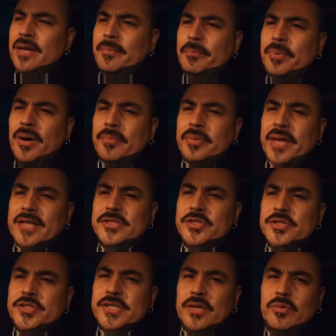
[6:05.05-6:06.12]
bump gangster
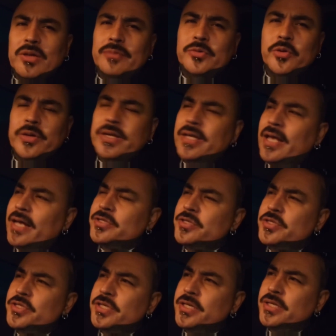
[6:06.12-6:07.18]
shit while I'm doing gangster
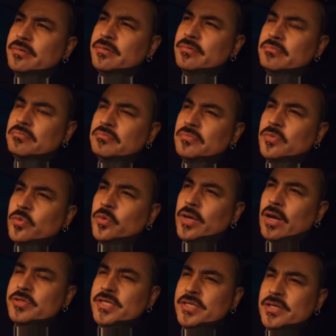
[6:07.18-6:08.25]
shit when I was
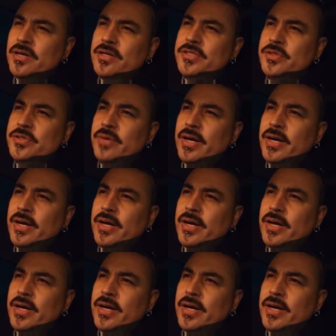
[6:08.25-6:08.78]
a youngster, right?